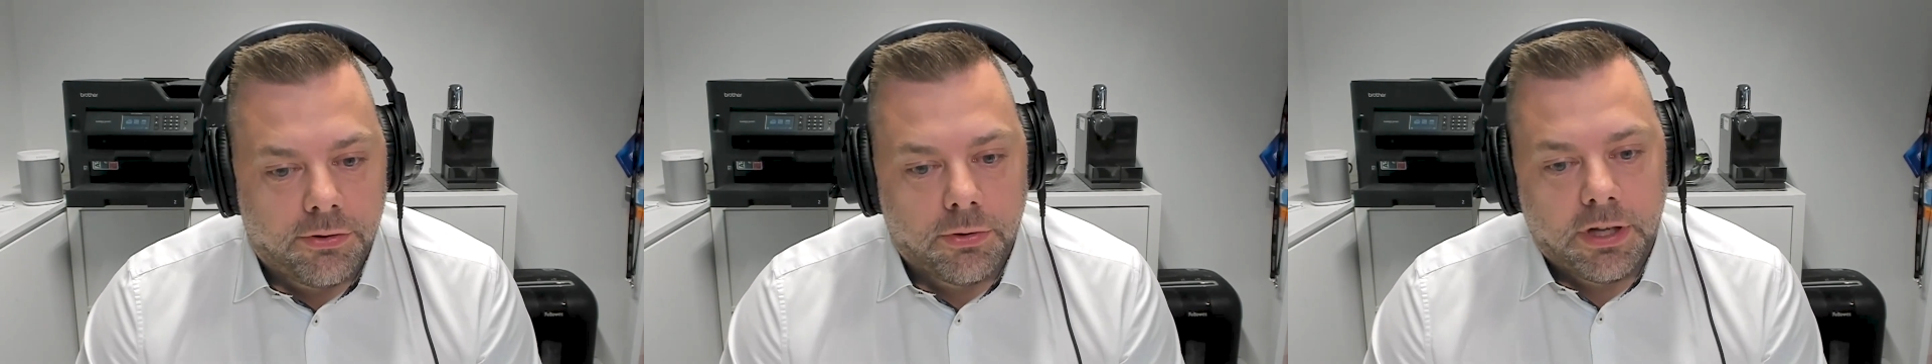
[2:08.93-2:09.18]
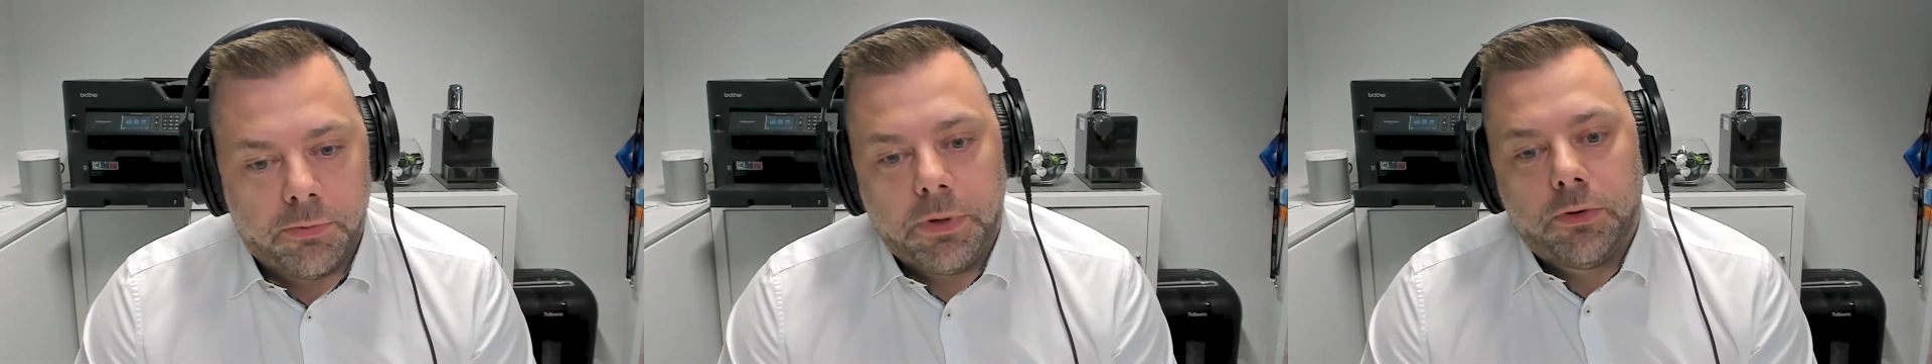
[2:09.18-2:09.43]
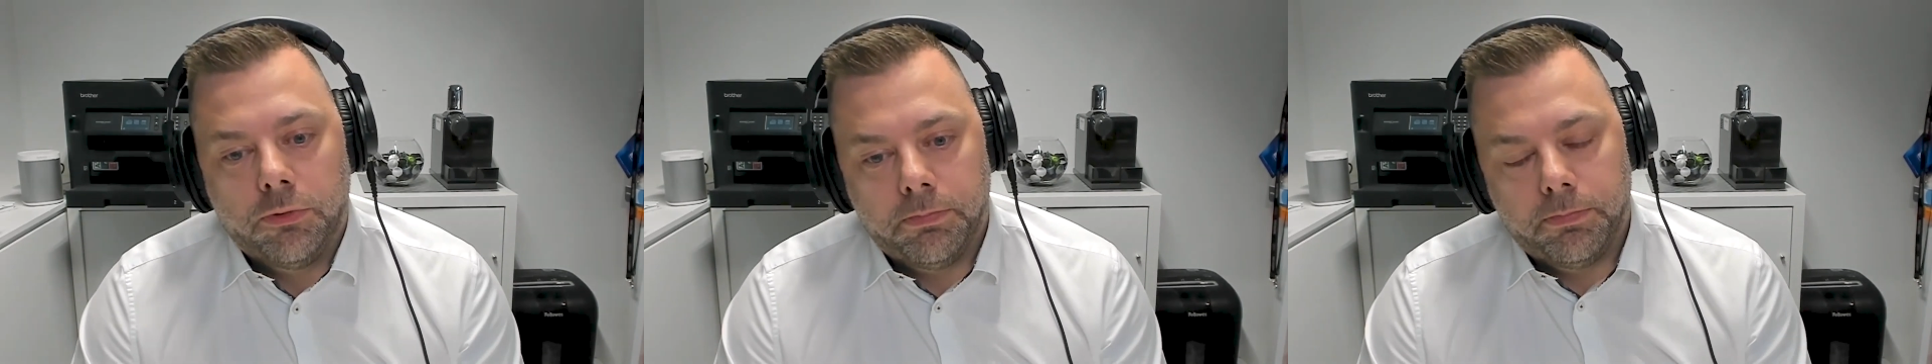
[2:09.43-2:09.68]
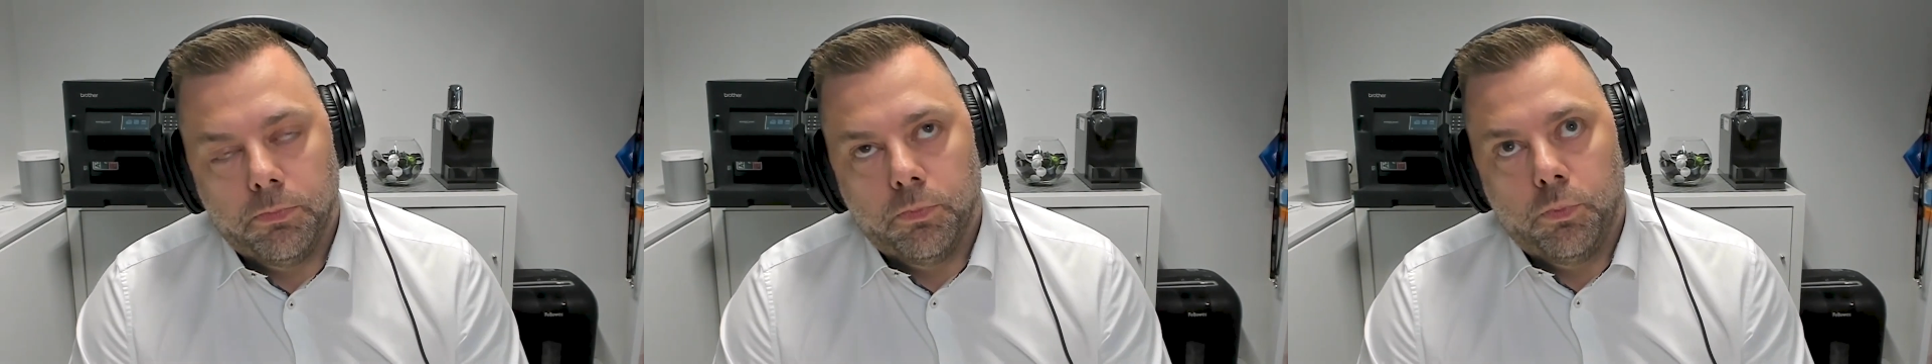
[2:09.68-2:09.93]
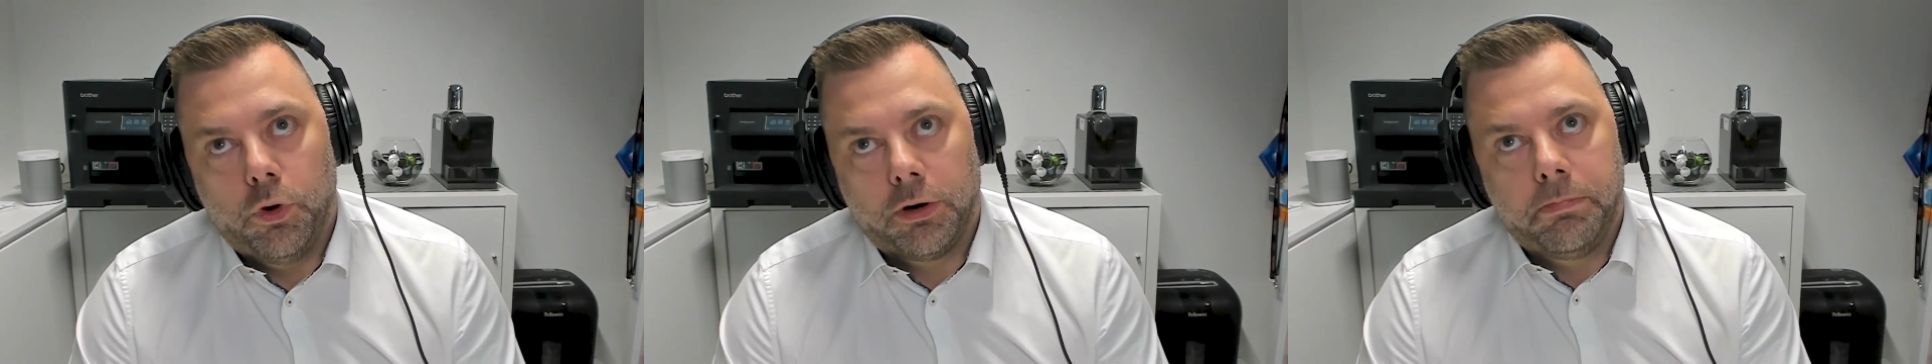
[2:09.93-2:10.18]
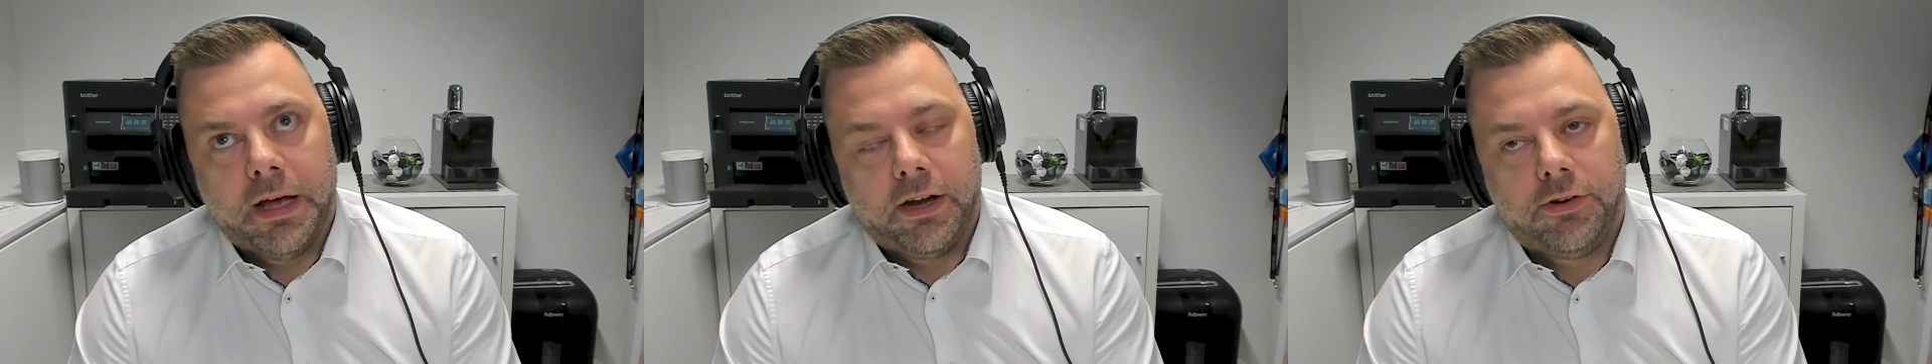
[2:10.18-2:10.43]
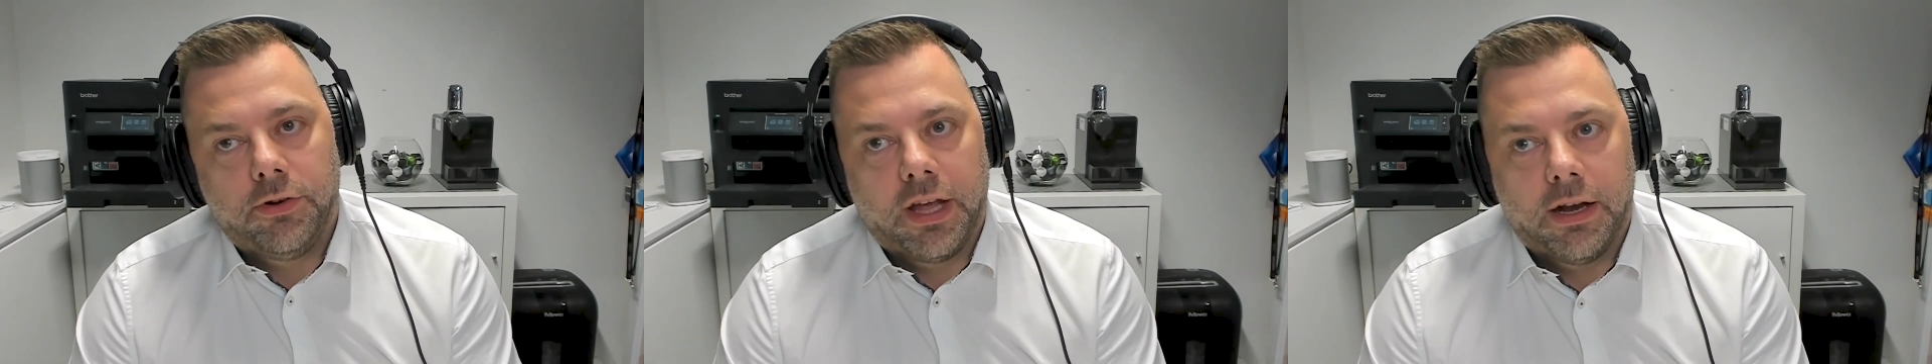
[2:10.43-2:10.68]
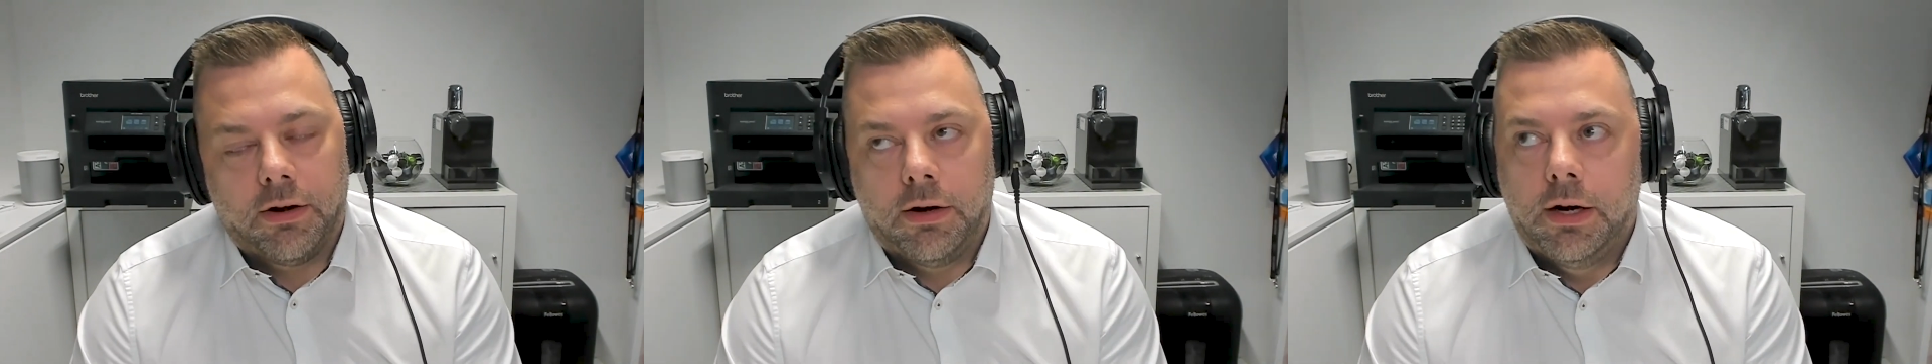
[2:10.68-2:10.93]
so that we could work better
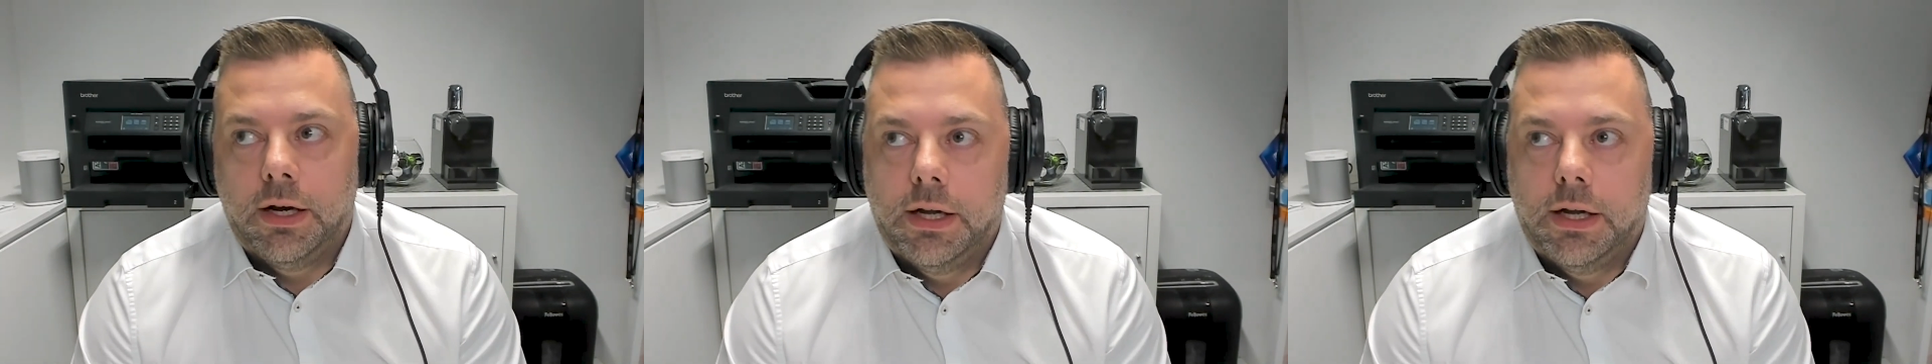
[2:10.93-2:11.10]
together.